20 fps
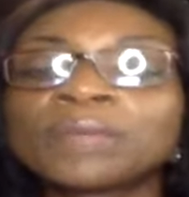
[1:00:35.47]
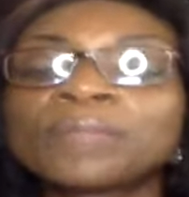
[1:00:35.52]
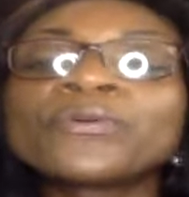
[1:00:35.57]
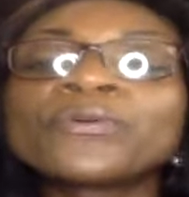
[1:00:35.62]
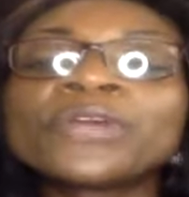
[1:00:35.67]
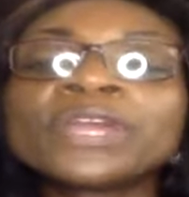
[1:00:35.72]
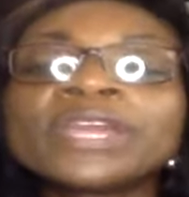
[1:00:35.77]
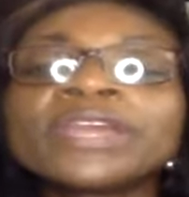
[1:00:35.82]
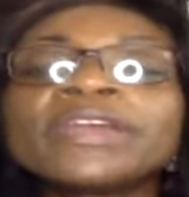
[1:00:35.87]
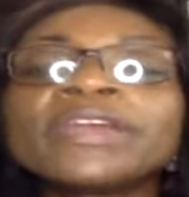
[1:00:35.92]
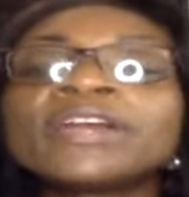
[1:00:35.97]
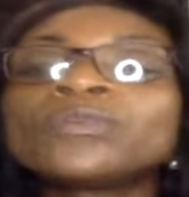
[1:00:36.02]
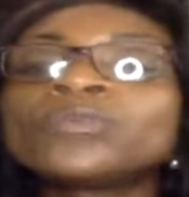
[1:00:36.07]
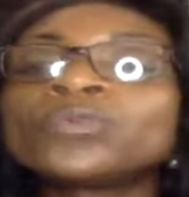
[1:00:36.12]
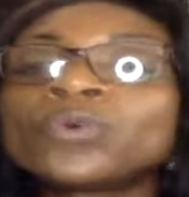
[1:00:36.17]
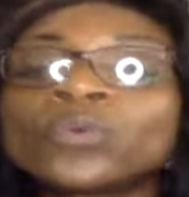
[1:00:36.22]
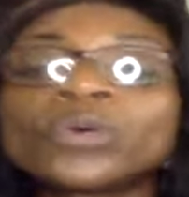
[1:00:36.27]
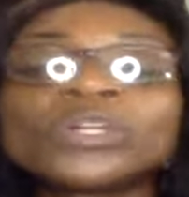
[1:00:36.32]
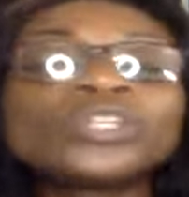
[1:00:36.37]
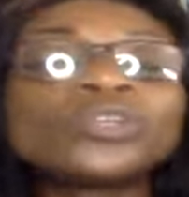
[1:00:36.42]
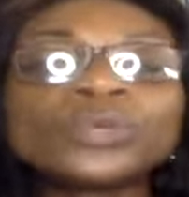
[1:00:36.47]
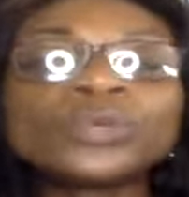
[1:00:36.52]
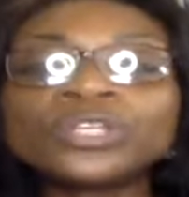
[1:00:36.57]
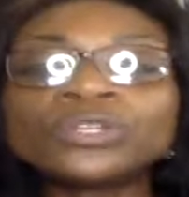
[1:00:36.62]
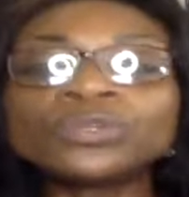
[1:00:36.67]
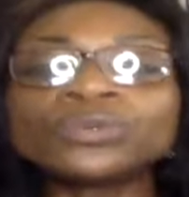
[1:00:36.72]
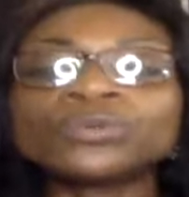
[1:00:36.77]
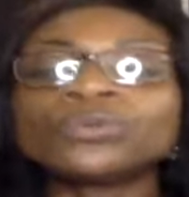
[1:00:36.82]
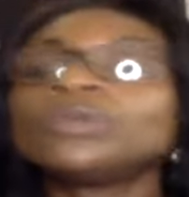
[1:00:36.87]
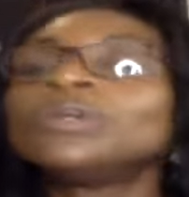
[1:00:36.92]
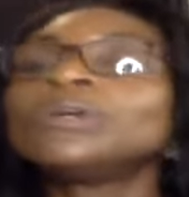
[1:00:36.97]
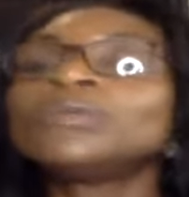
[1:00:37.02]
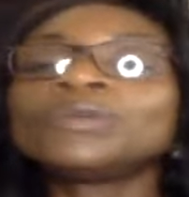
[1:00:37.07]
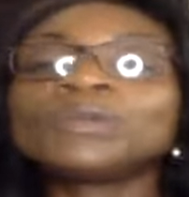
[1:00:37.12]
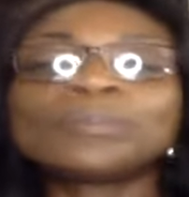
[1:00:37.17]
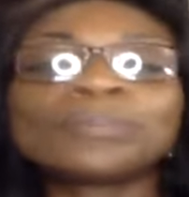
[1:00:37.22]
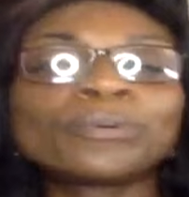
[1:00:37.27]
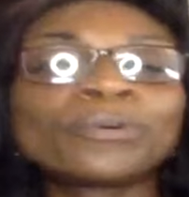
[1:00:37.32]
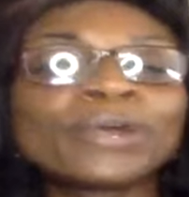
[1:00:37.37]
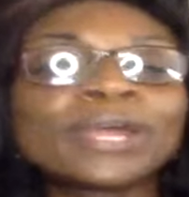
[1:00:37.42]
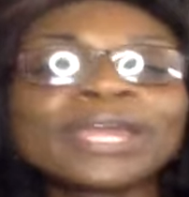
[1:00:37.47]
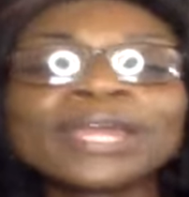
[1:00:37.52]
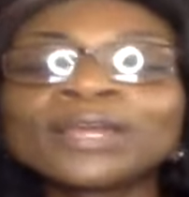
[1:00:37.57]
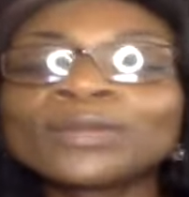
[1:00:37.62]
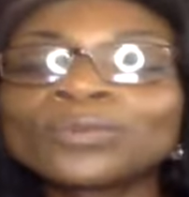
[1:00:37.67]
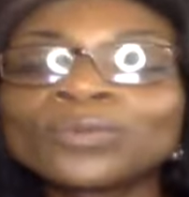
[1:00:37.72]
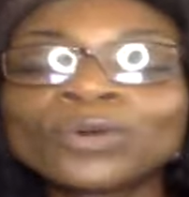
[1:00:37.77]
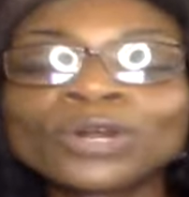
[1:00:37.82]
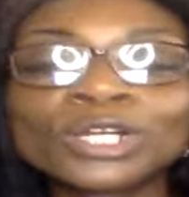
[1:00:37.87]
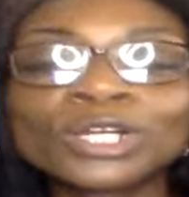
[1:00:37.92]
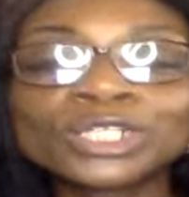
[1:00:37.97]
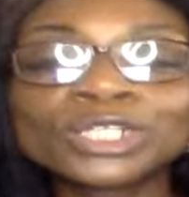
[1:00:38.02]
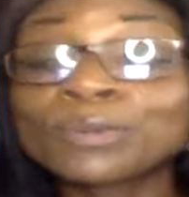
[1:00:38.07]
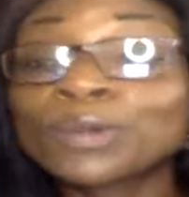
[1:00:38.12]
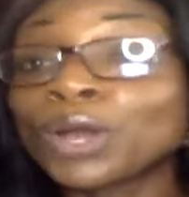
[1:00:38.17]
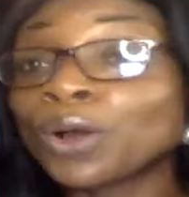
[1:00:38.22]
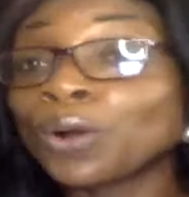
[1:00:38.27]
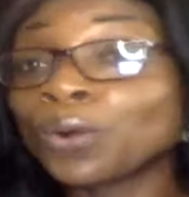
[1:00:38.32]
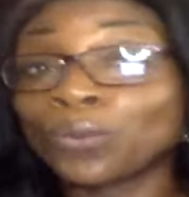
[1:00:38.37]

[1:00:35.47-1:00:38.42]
pray and what do we do? We pray and worship.